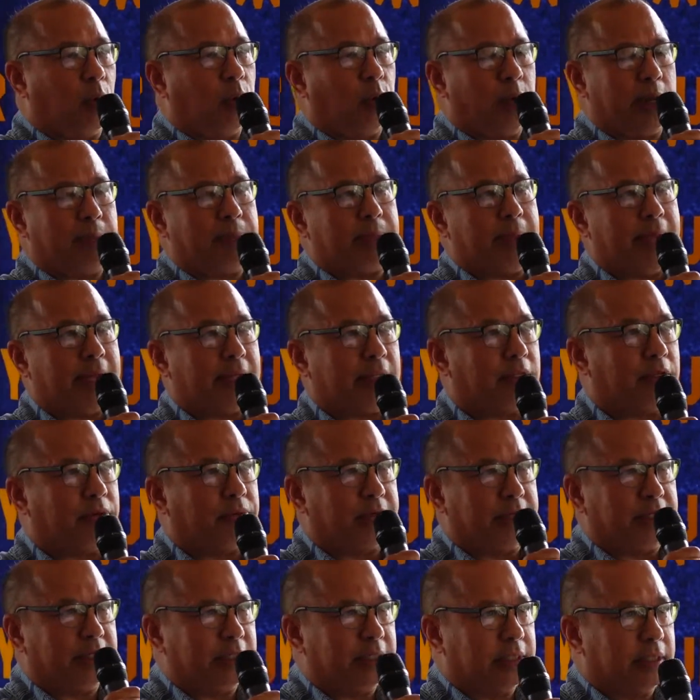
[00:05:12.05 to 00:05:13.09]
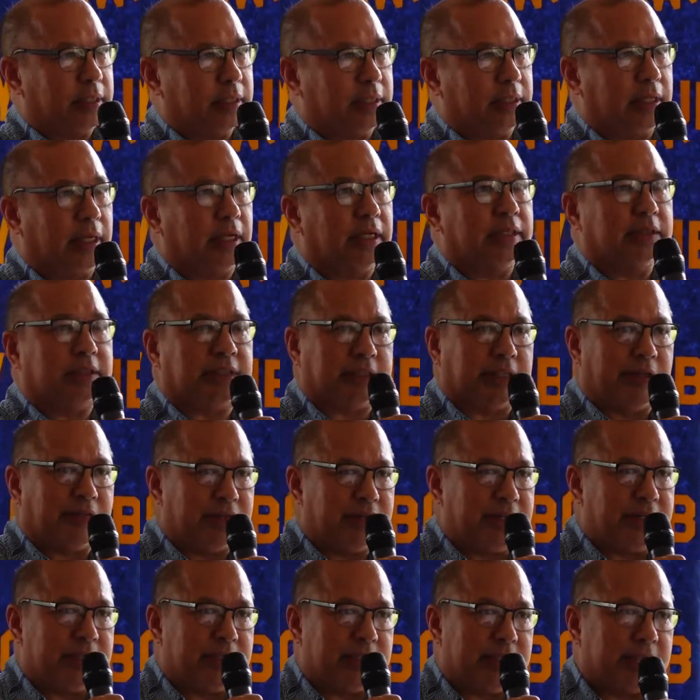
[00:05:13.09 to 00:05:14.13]
way back during the uh,
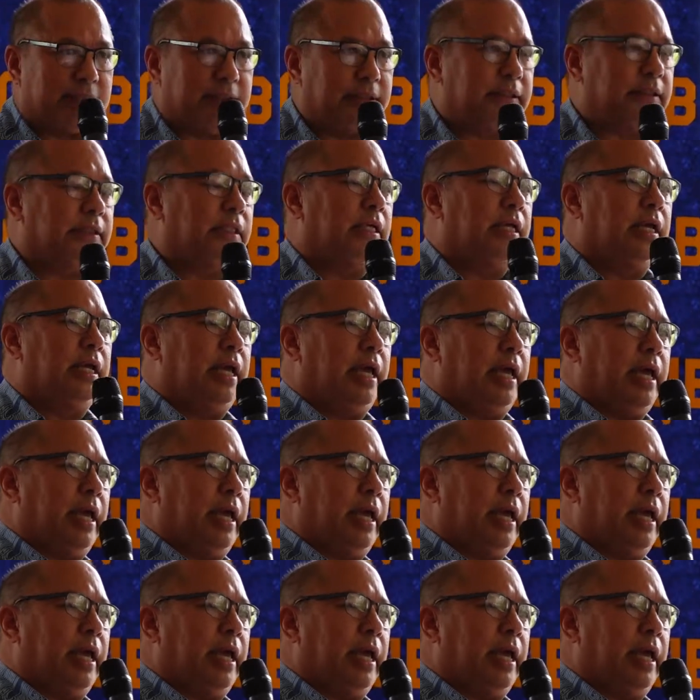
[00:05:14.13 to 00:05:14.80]
70s.